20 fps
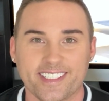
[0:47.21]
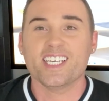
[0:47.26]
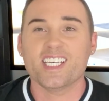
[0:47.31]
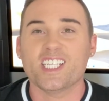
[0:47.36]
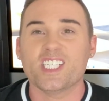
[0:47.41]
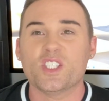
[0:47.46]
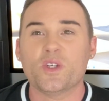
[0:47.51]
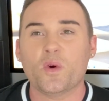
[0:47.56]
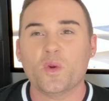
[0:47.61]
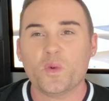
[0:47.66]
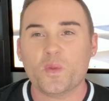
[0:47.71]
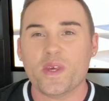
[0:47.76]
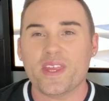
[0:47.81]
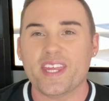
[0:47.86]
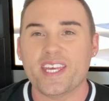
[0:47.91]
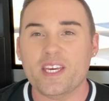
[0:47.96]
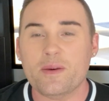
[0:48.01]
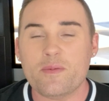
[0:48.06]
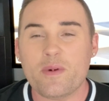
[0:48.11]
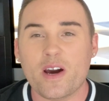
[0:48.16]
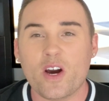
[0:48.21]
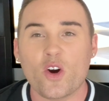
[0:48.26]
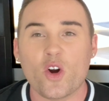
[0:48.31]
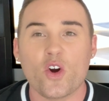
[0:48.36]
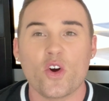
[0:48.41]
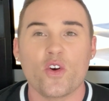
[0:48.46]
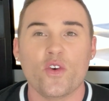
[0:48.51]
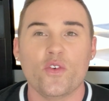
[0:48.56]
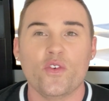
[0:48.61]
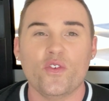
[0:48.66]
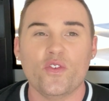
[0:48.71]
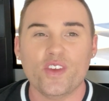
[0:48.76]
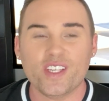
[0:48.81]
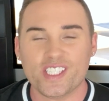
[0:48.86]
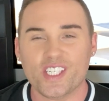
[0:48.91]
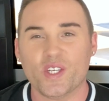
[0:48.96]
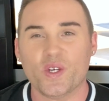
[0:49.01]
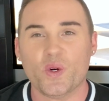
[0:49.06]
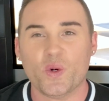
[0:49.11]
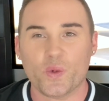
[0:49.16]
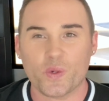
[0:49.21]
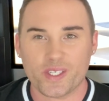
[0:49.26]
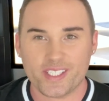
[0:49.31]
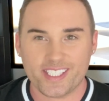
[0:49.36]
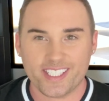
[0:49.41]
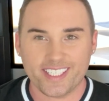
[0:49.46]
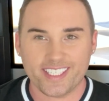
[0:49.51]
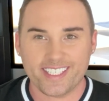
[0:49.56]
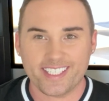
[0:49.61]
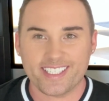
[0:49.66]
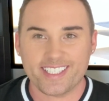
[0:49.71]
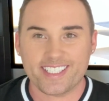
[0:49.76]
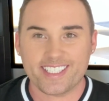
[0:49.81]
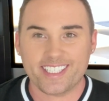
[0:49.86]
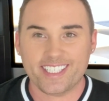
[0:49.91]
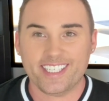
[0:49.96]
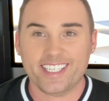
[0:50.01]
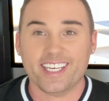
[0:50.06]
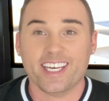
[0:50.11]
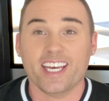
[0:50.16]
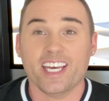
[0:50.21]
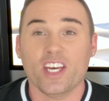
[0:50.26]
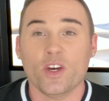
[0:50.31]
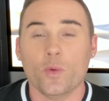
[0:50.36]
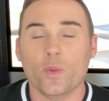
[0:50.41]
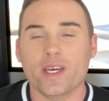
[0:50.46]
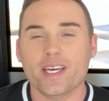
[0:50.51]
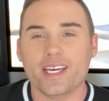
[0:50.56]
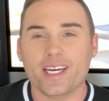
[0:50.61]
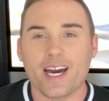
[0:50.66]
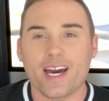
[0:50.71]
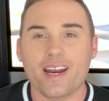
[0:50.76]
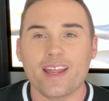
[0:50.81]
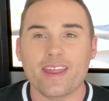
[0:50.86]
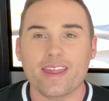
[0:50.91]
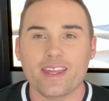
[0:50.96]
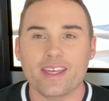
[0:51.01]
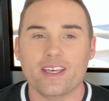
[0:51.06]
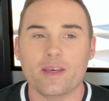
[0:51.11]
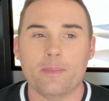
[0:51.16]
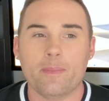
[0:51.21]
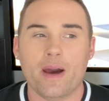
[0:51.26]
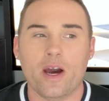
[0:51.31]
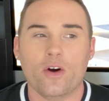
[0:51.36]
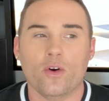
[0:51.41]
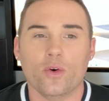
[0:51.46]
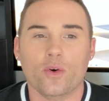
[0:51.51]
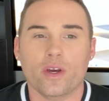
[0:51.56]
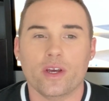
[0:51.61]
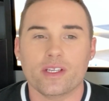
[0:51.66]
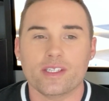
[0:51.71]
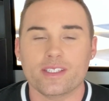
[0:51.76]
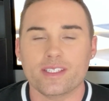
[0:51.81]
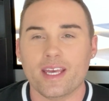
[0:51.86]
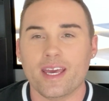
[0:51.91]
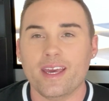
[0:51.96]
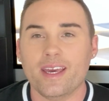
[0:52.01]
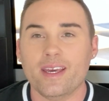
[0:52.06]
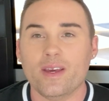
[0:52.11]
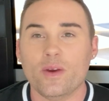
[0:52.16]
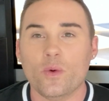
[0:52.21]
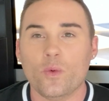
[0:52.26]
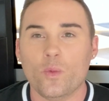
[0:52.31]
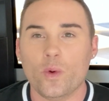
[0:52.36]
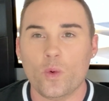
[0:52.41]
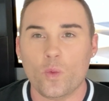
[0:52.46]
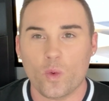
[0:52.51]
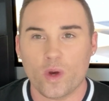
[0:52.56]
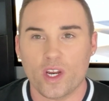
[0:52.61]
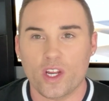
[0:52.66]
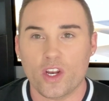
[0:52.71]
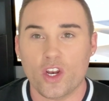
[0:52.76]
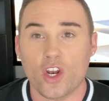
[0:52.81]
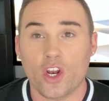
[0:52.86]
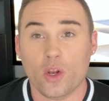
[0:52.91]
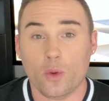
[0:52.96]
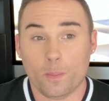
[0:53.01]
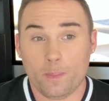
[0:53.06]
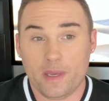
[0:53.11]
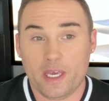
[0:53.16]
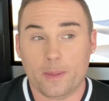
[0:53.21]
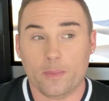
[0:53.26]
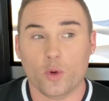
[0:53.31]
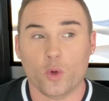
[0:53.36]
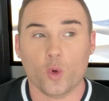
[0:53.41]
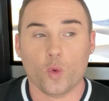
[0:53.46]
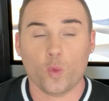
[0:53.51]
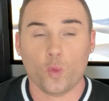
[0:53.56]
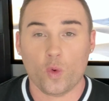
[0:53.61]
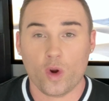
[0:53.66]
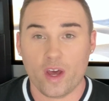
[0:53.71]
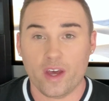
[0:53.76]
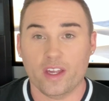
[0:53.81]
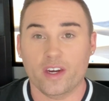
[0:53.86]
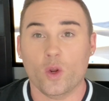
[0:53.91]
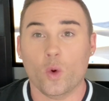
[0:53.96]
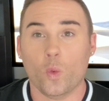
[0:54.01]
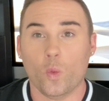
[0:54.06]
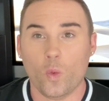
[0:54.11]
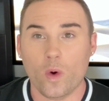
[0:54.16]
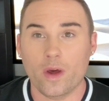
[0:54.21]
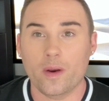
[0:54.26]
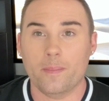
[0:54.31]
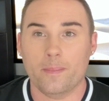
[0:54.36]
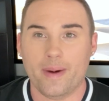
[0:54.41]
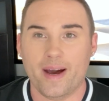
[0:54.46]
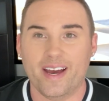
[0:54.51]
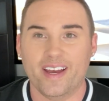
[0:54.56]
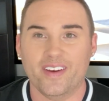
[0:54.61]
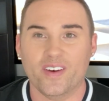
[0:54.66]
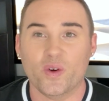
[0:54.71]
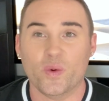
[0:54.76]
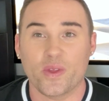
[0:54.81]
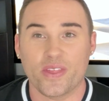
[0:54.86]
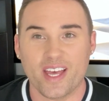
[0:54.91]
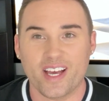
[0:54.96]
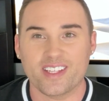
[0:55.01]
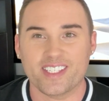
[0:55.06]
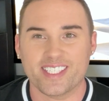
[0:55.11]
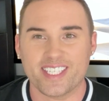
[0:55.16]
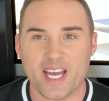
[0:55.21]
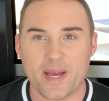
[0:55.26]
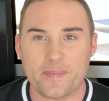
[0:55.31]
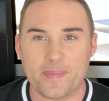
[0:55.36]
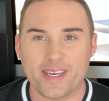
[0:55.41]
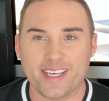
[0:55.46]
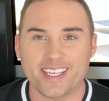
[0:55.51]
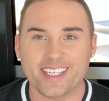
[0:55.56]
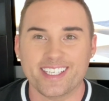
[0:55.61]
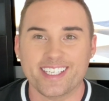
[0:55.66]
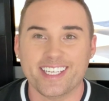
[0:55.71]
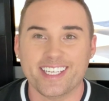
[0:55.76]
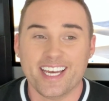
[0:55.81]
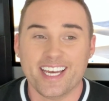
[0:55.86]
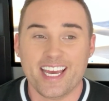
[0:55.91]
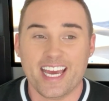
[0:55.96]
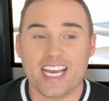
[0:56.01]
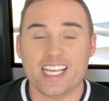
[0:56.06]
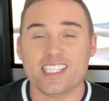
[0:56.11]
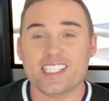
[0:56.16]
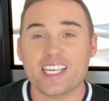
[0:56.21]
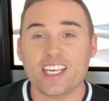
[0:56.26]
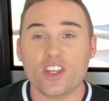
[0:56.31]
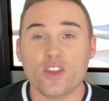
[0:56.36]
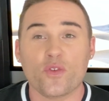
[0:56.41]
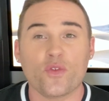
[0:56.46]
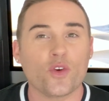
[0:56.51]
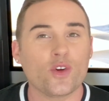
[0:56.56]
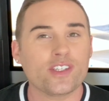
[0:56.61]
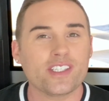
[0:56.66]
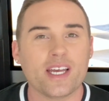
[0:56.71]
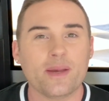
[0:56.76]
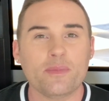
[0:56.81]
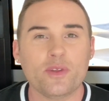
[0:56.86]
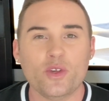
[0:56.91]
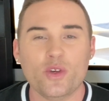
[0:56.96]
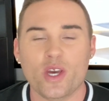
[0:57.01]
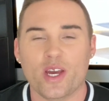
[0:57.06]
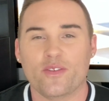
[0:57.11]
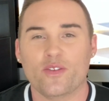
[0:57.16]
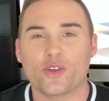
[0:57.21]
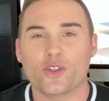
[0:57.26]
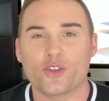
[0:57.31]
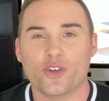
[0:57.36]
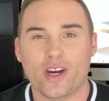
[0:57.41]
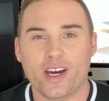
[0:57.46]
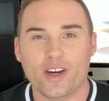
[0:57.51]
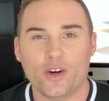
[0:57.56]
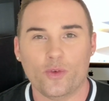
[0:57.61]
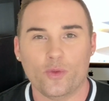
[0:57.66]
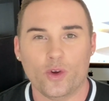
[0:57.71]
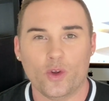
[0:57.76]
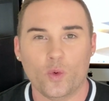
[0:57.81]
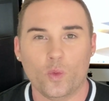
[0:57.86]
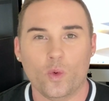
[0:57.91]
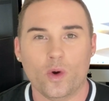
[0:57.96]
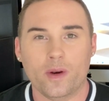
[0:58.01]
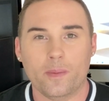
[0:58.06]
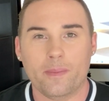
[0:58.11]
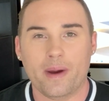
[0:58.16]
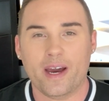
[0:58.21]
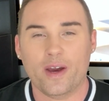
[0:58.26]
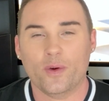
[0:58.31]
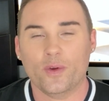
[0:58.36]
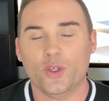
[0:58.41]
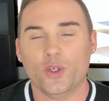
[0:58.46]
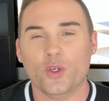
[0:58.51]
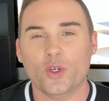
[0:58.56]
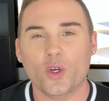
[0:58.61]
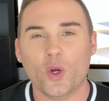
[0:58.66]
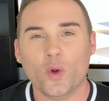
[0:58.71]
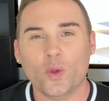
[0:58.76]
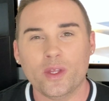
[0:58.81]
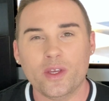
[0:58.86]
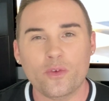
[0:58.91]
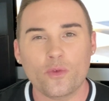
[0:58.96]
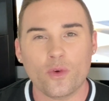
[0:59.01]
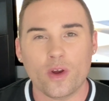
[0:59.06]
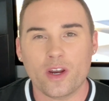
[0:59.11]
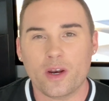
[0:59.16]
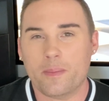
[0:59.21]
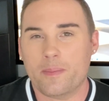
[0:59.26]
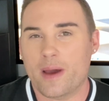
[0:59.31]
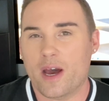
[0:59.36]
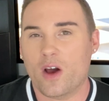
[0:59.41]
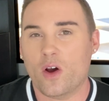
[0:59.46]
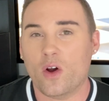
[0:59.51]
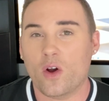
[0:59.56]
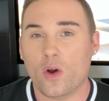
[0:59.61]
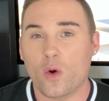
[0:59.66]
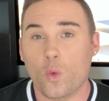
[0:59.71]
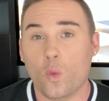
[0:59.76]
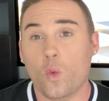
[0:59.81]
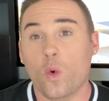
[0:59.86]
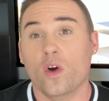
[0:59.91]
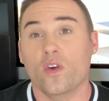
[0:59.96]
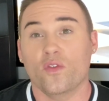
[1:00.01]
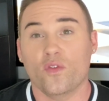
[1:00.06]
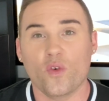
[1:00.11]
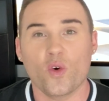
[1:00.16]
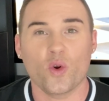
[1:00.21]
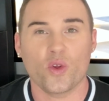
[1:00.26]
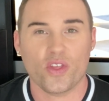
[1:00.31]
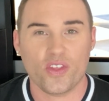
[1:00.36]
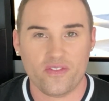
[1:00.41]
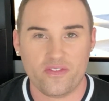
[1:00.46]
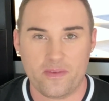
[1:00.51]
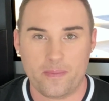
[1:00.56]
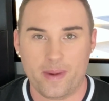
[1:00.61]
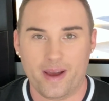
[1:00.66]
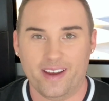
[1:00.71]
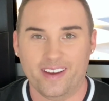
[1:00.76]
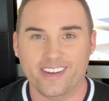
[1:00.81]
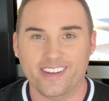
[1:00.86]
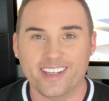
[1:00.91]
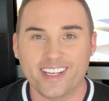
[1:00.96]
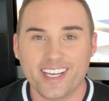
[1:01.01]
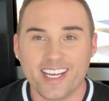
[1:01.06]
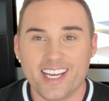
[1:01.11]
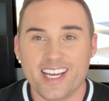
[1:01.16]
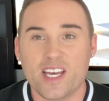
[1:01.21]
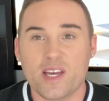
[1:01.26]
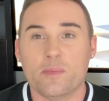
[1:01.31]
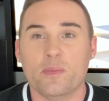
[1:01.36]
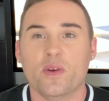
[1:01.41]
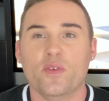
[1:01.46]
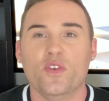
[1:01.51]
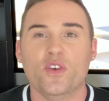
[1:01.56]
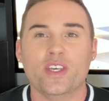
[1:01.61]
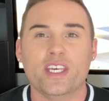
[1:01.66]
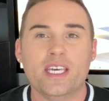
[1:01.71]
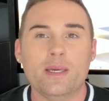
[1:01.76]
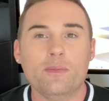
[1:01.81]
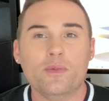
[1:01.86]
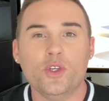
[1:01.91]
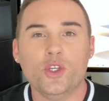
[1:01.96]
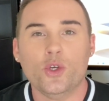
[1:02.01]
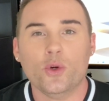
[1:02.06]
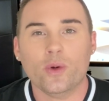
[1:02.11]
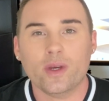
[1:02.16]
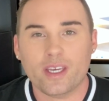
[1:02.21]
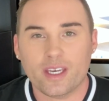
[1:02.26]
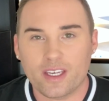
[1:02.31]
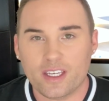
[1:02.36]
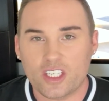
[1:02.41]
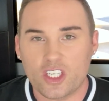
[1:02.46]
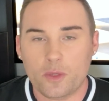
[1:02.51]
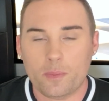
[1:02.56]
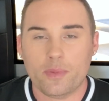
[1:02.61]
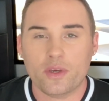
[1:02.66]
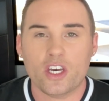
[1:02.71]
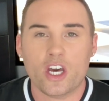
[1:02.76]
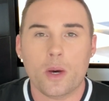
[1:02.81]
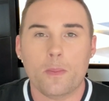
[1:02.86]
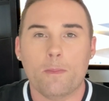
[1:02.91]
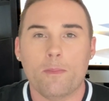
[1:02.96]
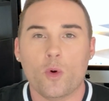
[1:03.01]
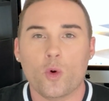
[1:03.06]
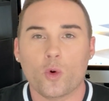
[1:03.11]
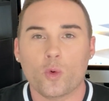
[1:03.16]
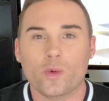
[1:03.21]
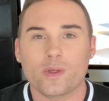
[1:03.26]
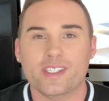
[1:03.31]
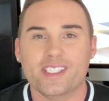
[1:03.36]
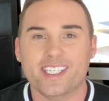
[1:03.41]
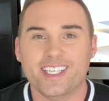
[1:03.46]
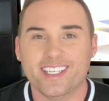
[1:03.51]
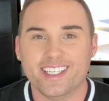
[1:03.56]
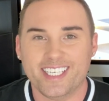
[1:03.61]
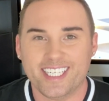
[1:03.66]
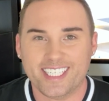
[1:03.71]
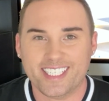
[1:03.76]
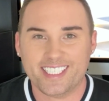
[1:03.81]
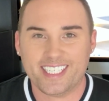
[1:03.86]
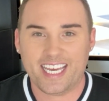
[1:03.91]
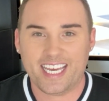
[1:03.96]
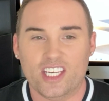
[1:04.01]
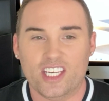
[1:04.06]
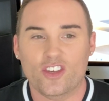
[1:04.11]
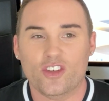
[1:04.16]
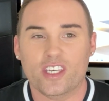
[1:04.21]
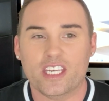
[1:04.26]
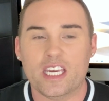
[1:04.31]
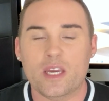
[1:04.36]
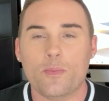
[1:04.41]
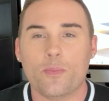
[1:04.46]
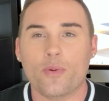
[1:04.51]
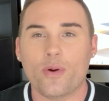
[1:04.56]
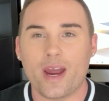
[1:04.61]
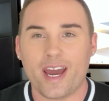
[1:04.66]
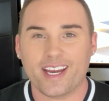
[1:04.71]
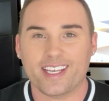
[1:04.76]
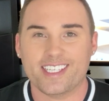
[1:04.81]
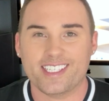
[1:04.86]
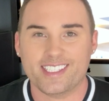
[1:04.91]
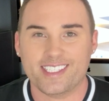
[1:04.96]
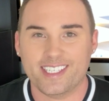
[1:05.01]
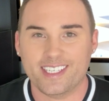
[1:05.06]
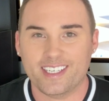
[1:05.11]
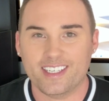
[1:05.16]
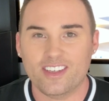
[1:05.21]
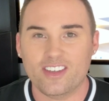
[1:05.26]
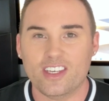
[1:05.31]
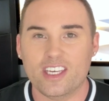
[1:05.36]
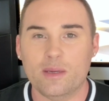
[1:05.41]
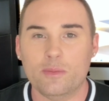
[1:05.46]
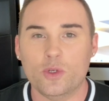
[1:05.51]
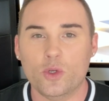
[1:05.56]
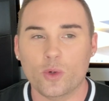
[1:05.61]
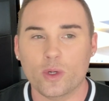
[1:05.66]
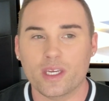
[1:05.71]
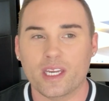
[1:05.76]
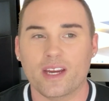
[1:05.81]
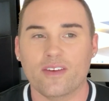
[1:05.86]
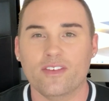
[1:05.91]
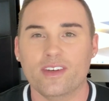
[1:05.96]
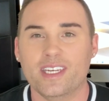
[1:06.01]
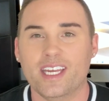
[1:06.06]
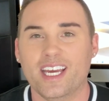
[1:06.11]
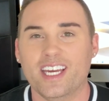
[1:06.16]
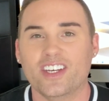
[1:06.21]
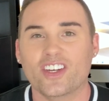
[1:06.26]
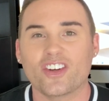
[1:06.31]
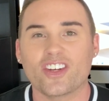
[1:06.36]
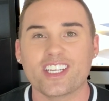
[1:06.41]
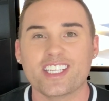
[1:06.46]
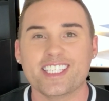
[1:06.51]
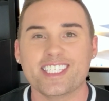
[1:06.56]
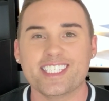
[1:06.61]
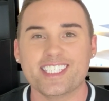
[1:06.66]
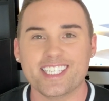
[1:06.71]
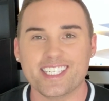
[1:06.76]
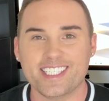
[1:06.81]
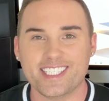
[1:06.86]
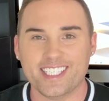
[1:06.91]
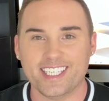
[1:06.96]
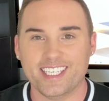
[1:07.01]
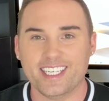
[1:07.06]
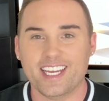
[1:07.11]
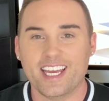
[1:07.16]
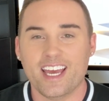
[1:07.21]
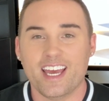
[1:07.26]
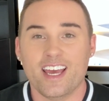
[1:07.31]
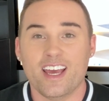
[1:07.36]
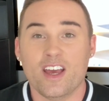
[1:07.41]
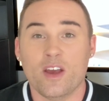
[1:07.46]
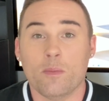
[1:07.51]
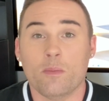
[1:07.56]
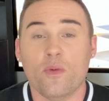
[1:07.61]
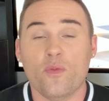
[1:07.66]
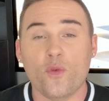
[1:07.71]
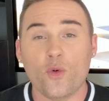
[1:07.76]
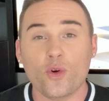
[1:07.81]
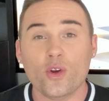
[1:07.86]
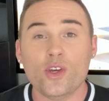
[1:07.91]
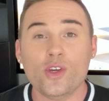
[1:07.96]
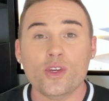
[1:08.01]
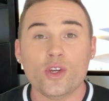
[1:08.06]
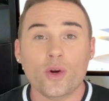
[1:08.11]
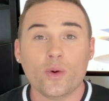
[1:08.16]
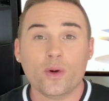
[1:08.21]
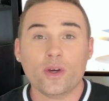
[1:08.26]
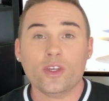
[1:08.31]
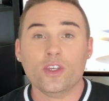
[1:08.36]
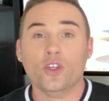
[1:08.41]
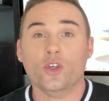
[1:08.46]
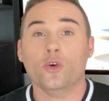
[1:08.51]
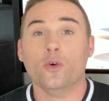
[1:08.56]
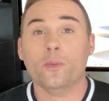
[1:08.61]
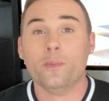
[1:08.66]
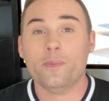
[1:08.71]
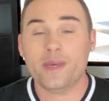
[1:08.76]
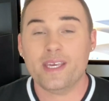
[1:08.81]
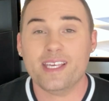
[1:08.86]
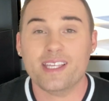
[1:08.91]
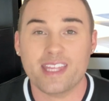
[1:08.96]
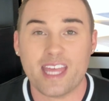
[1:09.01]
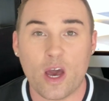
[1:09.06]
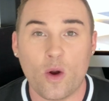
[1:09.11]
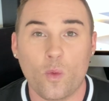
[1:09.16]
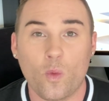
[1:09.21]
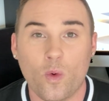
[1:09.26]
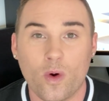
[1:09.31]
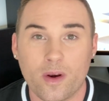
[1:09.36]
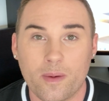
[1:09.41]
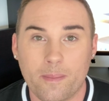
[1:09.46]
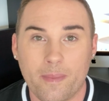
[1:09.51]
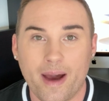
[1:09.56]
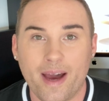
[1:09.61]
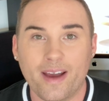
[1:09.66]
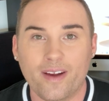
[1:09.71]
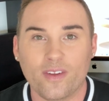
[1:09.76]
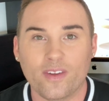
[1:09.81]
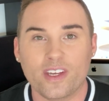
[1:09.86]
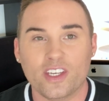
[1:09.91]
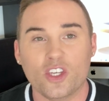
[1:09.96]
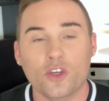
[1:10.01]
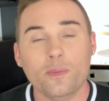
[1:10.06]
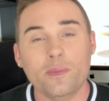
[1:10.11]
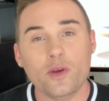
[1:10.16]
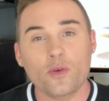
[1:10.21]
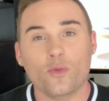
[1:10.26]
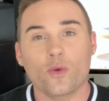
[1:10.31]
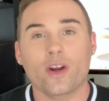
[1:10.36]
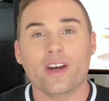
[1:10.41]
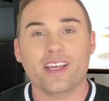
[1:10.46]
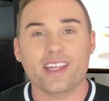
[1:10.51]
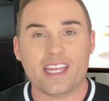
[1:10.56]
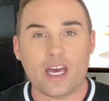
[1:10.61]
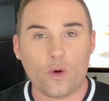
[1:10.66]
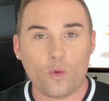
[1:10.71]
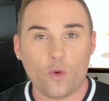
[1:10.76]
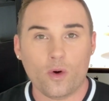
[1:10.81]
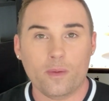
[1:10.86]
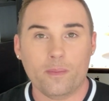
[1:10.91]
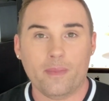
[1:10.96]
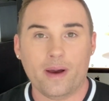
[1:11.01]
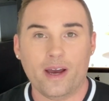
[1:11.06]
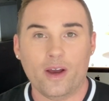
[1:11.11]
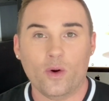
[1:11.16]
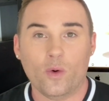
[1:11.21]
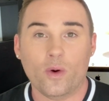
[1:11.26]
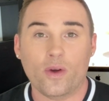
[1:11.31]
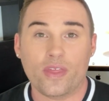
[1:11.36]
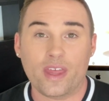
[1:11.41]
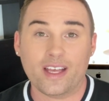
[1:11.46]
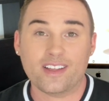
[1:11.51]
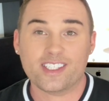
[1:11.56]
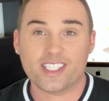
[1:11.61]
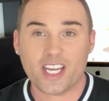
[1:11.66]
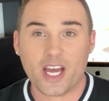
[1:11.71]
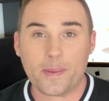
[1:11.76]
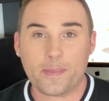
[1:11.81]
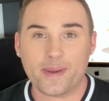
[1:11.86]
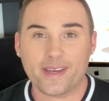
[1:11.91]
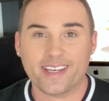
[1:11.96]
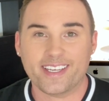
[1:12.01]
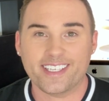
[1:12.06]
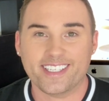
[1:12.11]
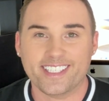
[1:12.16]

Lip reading: So when we think about physical resiliency, we can kind of think about, say we want to be able to run 1 mile without stopping. And say the first time that you ever try to run 1 mile, you can only run about 1/4 of a mile. But if you keep doing it and you become more resilient you keep practicing and you keep doing it every day and you're consistent, before you know it, you'll be at that 1 mile and you'll be running that 1 mile without stopping.